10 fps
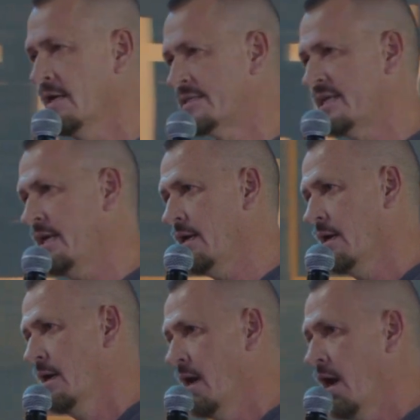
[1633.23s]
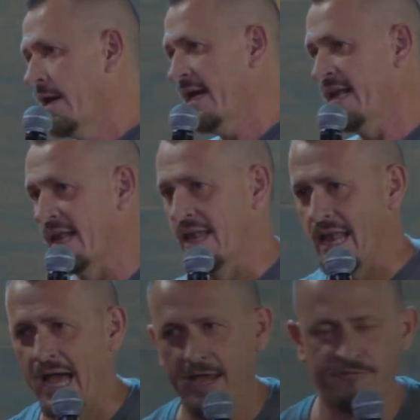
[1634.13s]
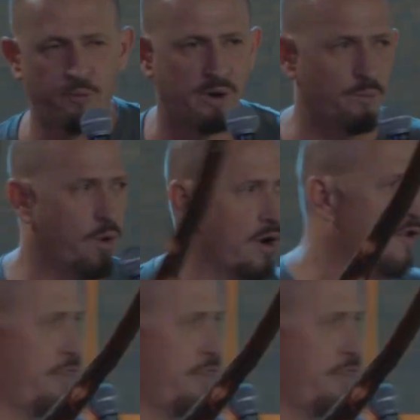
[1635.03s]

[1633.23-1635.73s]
See, in life, when we're